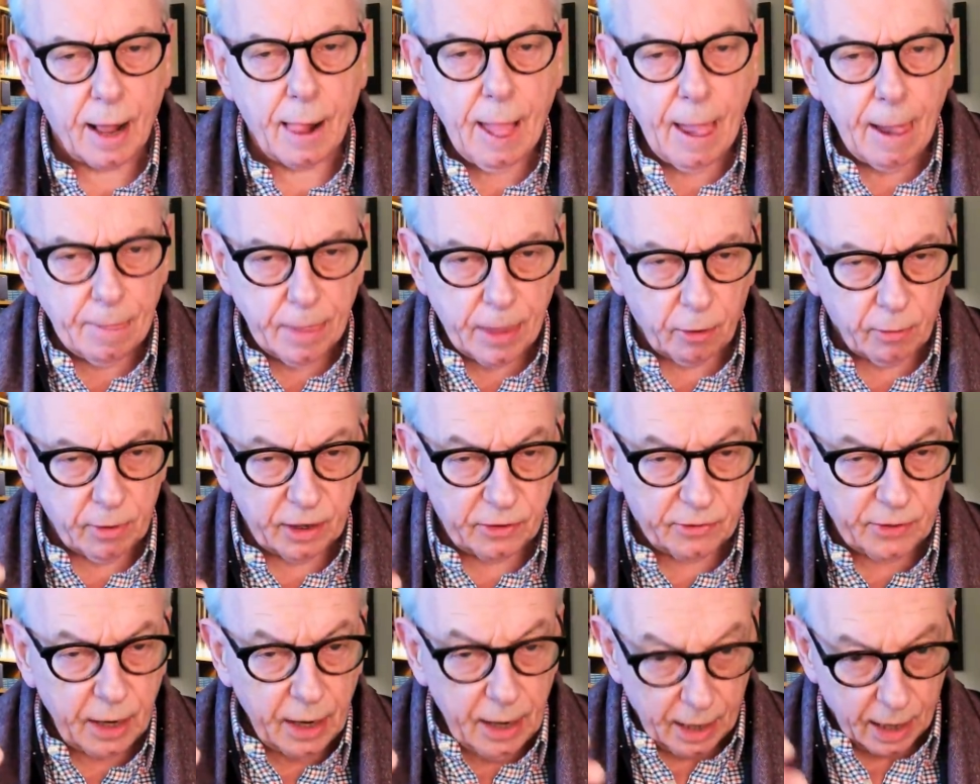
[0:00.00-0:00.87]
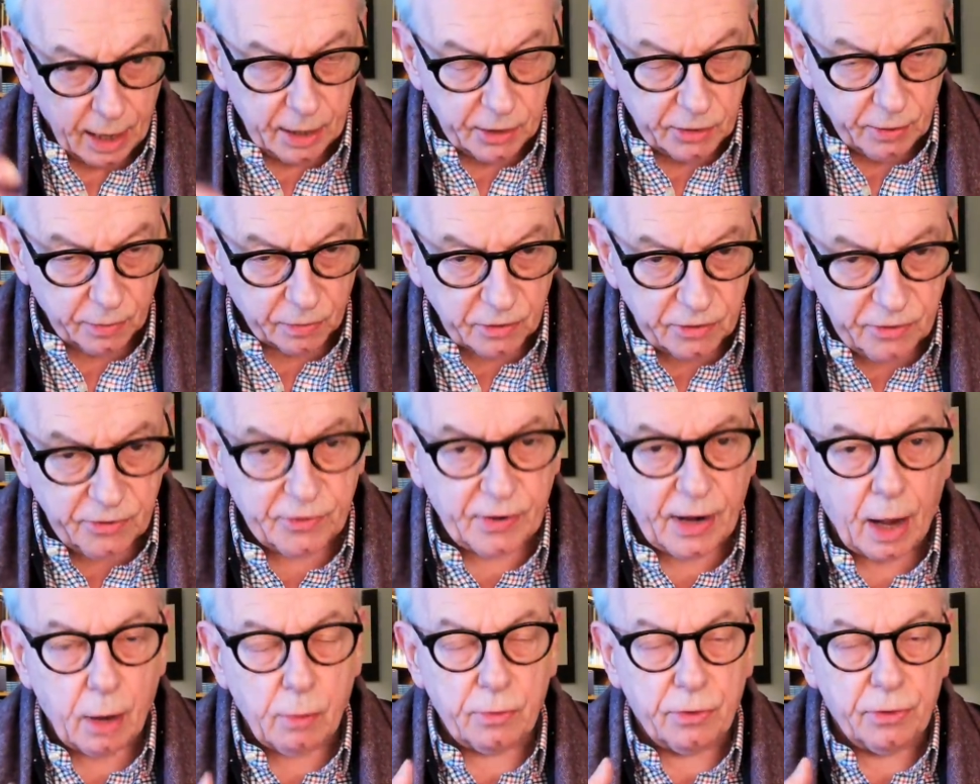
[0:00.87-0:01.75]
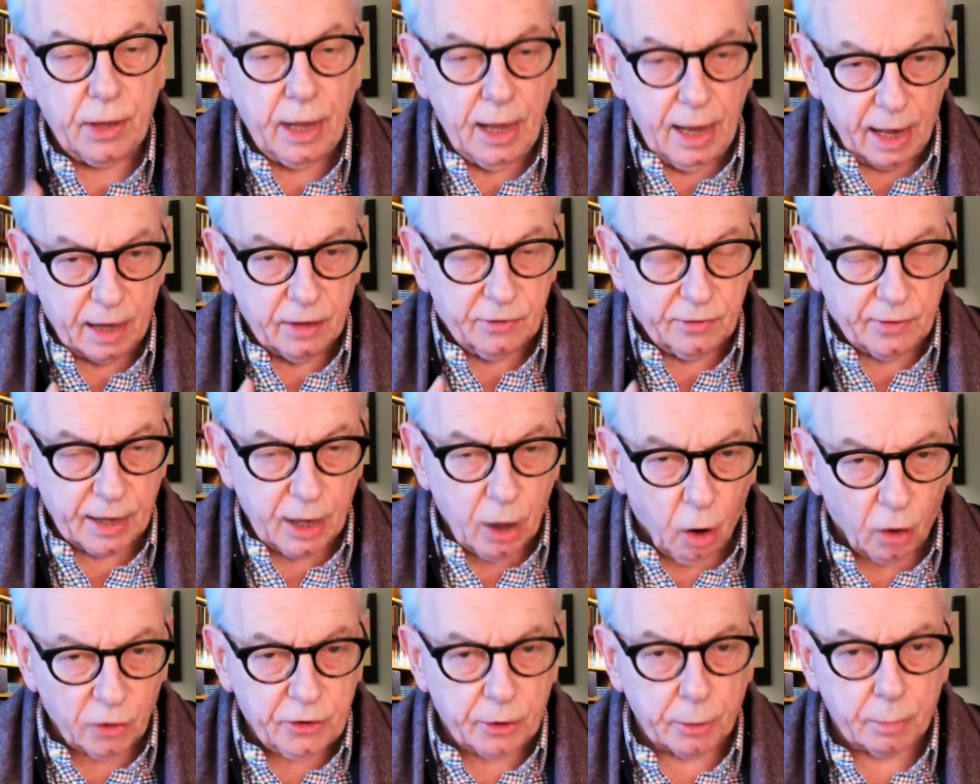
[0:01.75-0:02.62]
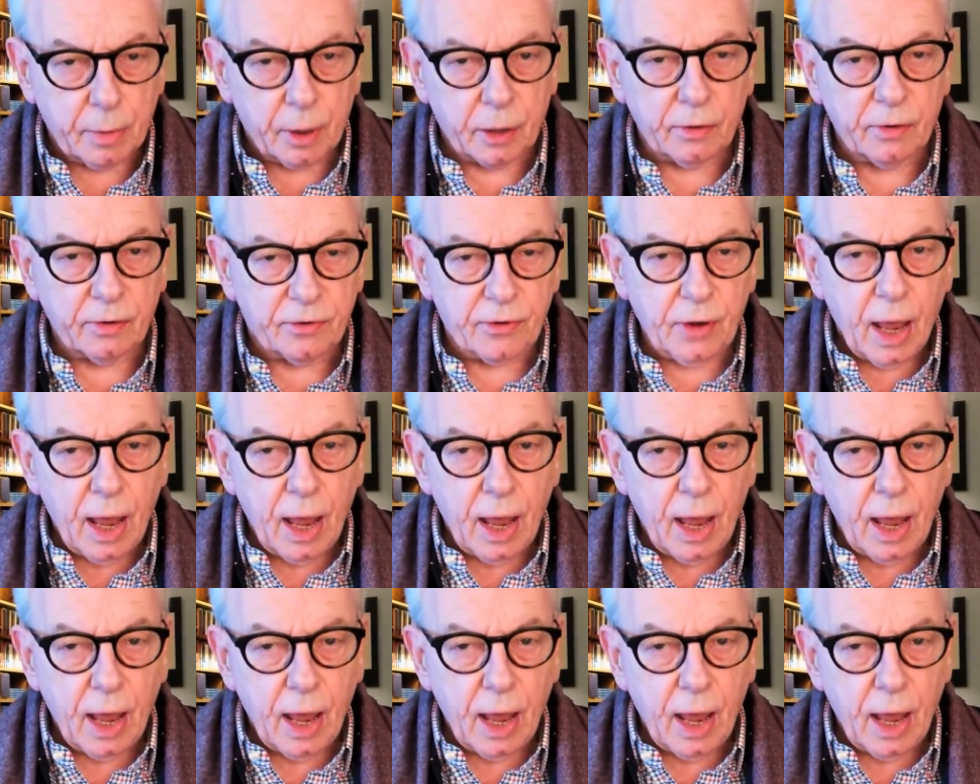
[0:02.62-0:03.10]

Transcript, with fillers: There is uh, to the south, it's the Ottomans.